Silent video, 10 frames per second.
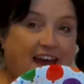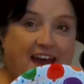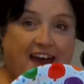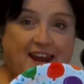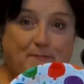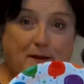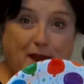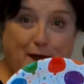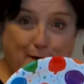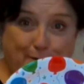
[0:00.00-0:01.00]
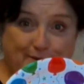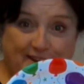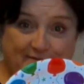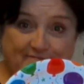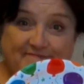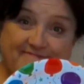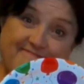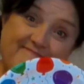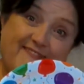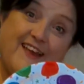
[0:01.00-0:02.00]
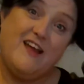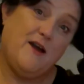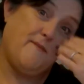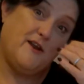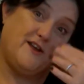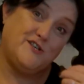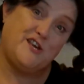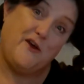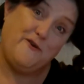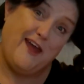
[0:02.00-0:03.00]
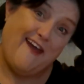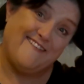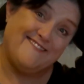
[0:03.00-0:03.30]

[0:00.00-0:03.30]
and a balloon. Come on, I'll show you.